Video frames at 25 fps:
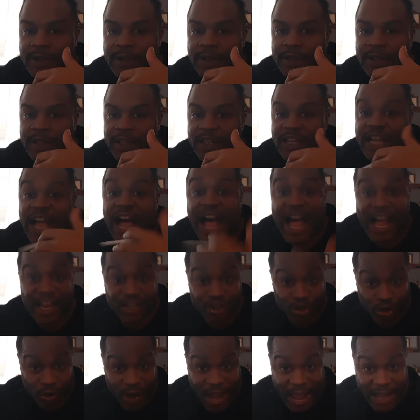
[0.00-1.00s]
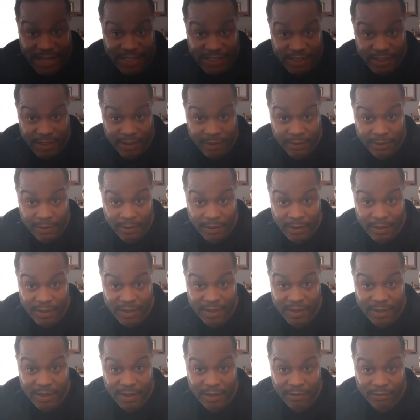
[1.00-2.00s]
contracting,
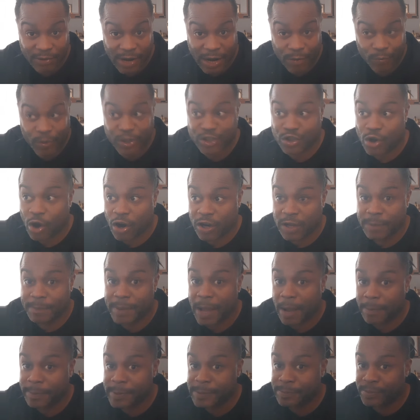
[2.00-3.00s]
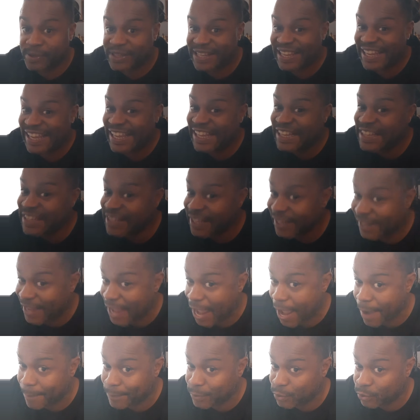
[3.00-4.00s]
right, we're talking about people in the
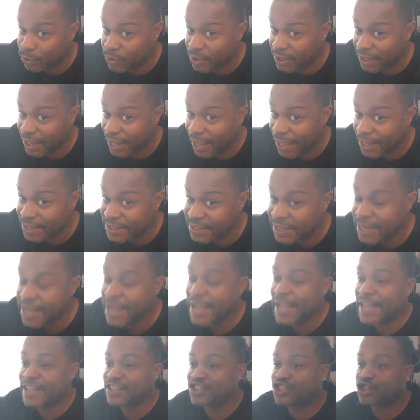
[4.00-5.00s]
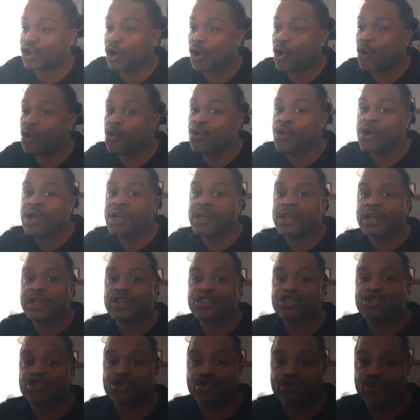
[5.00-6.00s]
capital class. And so
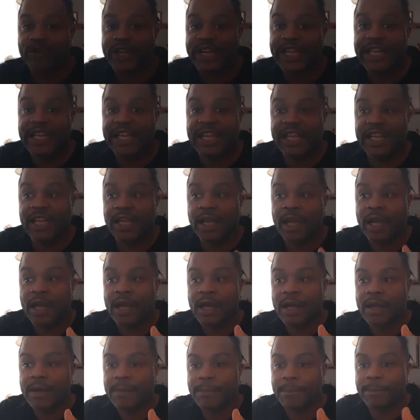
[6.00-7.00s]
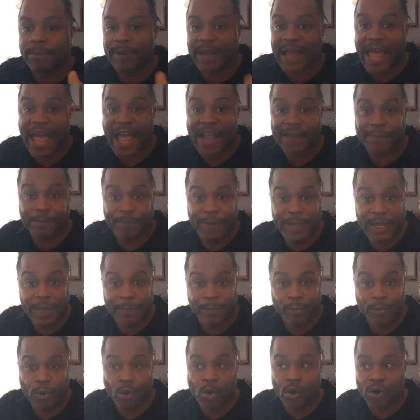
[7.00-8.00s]
treating black
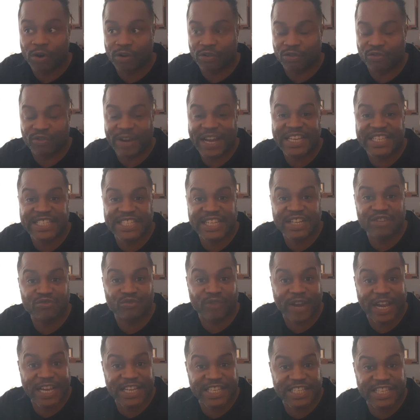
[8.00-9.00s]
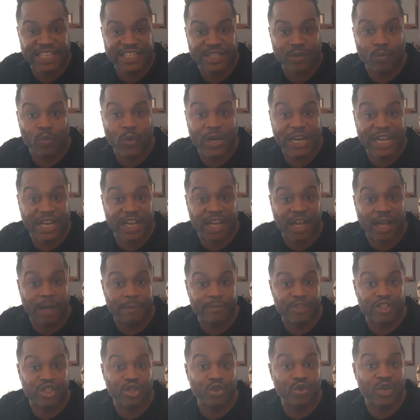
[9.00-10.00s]
people or erasing racism when it
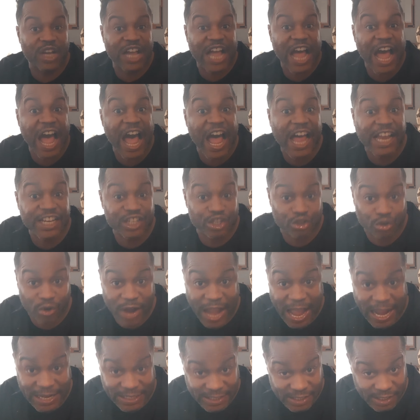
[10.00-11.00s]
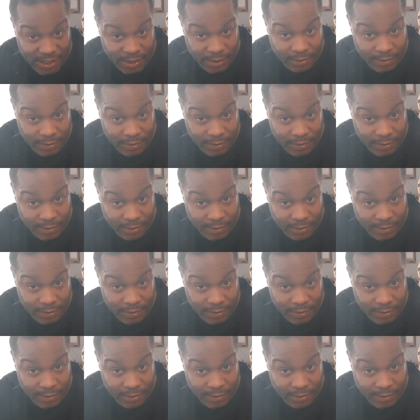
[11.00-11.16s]
comes to contracting,